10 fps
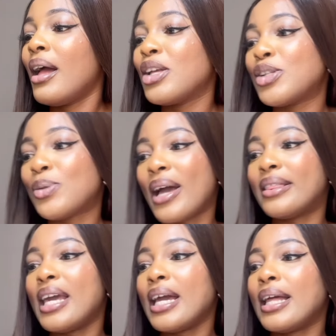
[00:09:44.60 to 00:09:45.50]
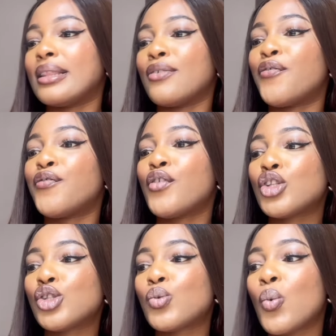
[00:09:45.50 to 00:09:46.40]
So I think the
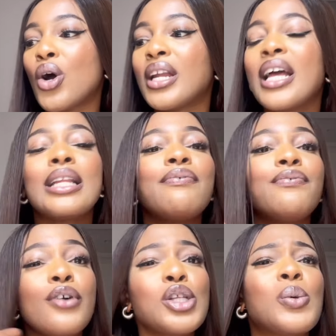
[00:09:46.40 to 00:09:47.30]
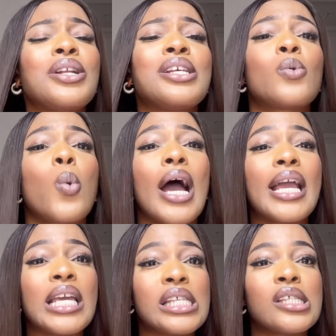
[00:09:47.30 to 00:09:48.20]
fourth one is
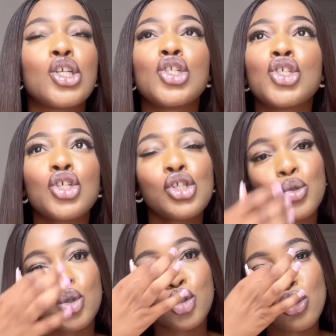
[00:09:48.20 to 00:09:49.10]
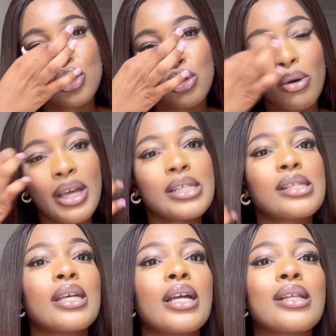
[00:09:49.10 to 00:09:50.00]
quite easy. It's just to trust your
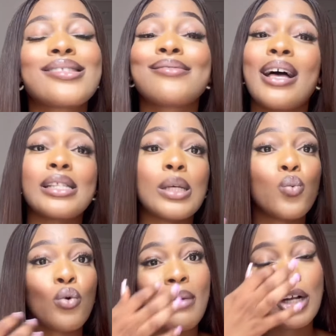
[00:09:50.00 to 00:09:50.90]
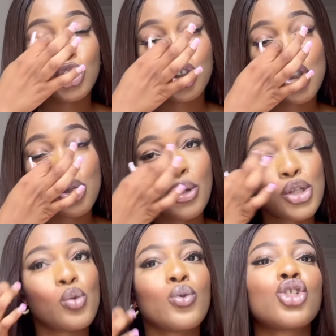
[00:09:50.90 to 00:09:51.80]
instincts as a woman, trust your
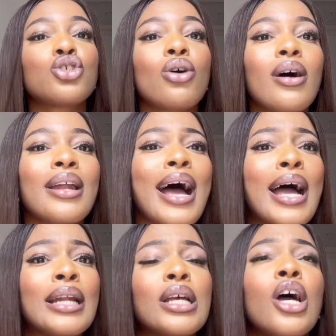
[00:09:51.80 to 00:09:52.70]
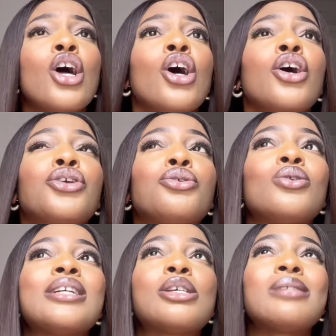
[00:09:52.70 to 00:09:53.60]
intuition. And you
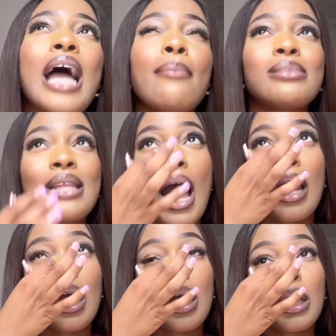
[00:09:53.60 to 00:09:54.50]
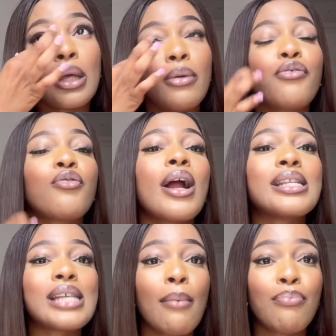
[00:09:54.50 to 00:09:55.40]
know, there's sometimes that
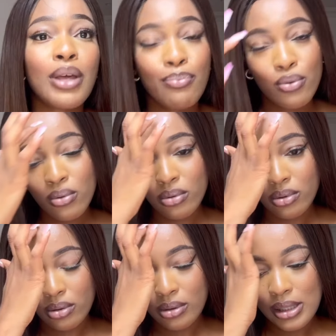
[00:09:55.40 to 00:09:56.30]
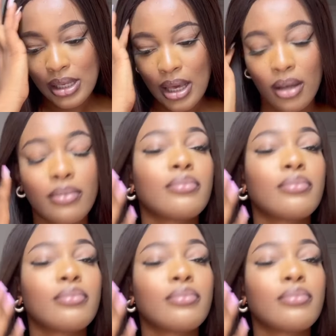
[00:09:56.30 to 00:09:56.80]
friends and people, this hair,